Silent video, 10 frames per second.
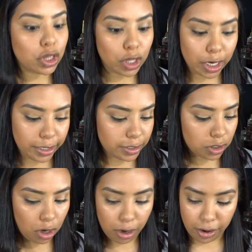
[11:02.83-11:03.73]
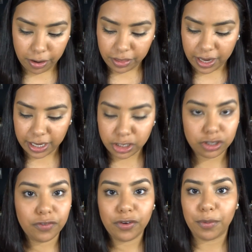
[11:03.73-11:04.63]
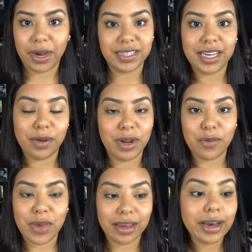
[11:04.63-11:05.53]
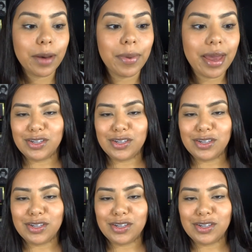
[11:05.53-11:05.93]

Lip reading: That is all that I do for my 10-minute makeup.